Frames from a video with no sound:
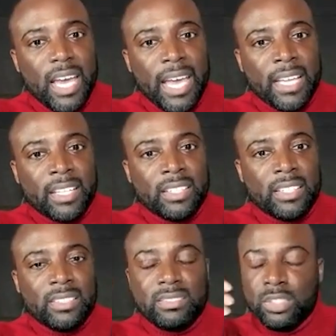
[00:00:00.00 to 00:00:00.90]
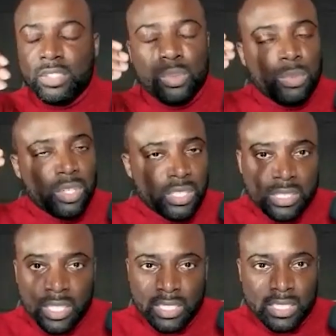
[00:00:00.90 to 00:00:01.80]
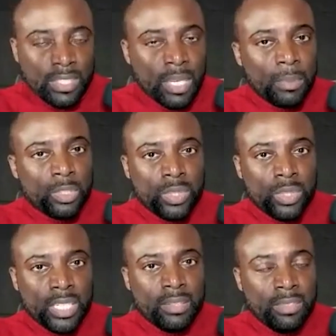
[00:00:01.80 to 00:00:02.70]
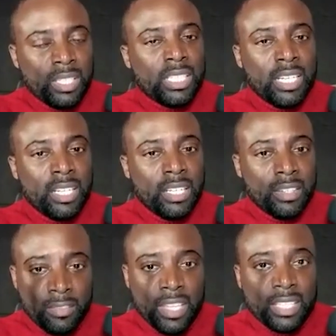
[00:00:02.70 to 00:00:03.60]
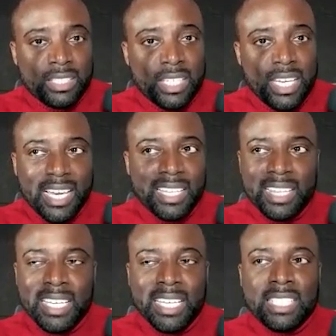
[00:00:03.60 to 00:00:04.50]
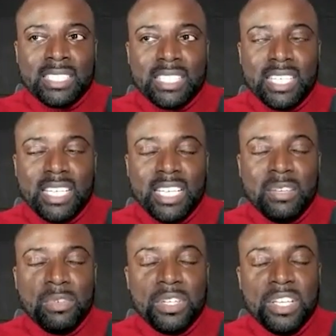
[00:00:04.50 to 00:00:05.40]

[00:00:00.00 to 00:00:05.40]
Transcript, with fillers: And numerous studies have demonstrated the validity of this. And the thing is, even